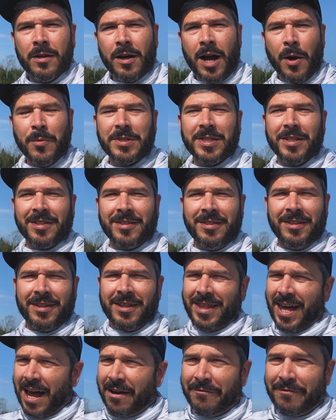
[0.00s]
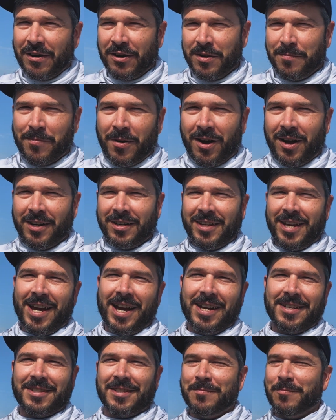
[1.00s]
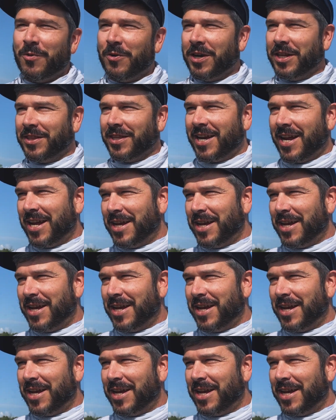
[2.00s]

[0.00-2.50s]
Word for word: I was listening to that very podcast the morning that I